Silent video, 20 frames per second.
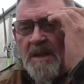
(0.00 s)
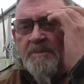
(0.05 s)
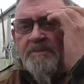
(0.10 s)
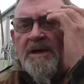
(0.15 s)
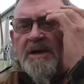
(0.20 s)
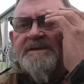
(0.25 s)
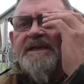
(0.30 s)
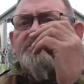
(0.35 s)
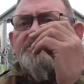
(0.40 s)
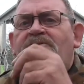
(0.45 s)

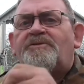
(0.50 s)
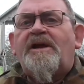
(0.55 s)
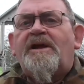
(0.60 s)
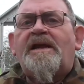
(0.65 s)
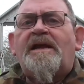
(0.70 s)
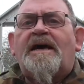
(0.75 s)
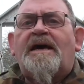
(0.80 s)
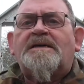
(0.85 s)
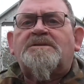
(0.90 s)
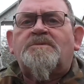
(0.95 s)
but I didn't
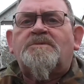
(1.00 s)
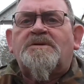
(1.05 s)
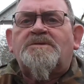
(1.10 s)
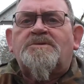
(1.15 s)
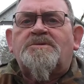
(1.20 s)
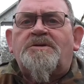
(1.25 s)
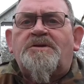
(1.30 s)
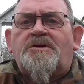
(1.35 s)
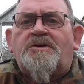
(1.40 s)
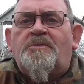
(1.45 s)
realise what I was
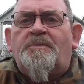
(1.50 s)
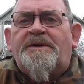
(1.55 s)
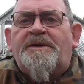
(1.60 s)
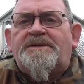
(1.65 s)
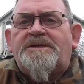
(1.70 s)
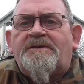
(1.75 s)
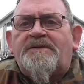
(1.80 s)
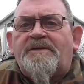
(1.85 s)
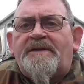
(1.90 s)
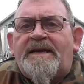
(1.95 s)
going to come
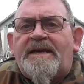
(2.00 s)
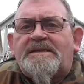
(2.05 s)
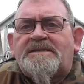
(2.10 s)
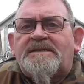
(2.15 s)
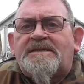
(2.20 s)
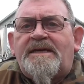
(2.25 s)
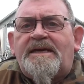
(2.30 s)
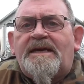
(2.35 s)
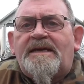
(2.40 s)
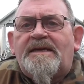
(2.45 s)
into the
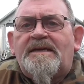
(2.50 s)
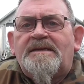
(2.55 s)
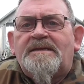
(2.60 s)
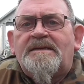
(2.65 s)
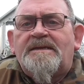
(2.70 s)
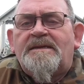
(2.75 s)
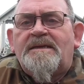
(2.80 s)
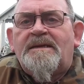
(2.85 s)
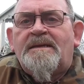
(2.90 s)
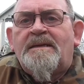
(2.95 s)
next day.
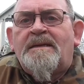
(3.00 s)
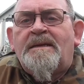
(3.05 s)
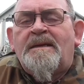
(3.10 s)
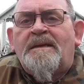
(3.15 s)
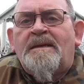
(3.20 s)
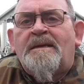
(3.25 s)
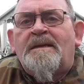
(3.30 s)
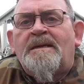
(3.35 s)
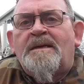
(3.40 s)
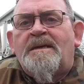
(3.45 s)

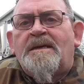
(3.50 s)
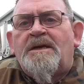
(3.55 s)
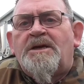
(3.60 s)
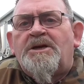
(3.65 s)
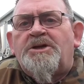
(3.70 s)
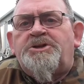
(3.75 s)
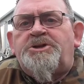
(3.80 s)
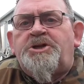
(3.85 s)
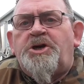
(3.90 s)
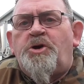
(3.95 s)

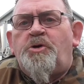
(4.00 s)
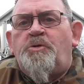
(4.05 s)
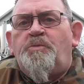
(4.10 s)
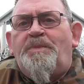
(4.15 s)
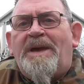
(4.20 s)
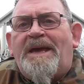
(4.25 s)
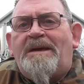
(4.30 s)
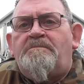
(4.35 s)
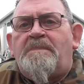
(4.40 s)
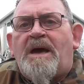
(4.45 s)
Two
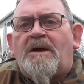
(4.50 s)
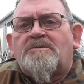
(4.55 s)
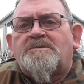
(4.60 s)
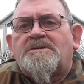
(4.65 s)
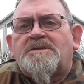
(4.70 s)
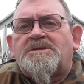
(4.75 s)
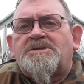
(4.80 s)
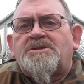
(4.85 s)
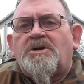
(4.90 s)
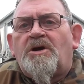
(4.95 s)
big
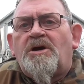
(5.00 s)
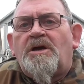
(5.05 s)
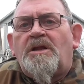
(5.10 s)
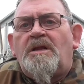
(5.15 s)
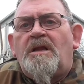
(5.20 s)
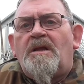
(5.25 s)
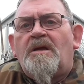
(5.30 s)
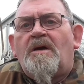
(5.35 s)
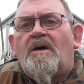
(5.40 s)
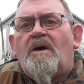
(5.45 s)
mounds of
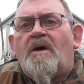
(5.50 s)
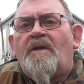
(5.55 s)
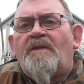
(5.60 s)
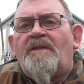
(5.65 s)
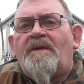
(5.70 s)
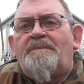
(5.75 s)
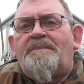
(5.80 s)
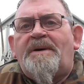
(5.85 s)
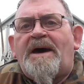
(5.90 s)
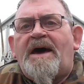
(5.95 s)
soil on
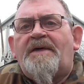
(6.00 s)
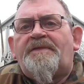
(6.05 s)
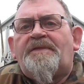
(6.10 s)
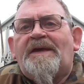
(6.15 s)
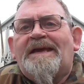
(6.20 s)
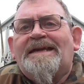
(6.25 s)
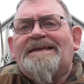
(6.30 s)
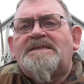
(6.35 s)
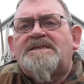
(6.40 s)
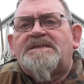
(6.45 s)
the path
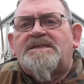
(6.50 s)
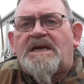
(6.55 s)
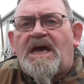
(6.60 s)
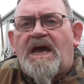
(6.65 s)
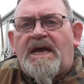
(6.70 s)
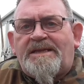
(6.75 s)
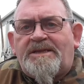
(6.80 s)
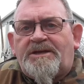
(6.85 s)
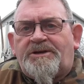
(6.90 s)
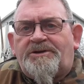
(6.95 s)

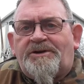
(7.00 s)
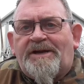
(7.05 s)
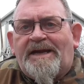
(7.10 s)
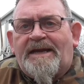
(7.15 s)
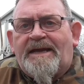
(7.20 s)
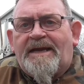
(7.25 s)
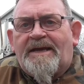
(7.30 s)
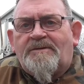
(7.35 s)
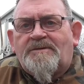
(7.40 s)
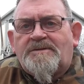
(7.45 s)
inside the
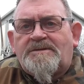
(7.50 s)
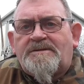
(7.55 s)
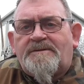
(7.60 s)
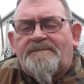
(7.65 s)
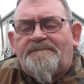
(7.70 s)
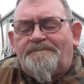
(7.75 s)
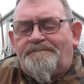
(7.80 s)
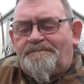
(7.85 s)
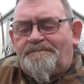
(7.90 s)
greenhouse.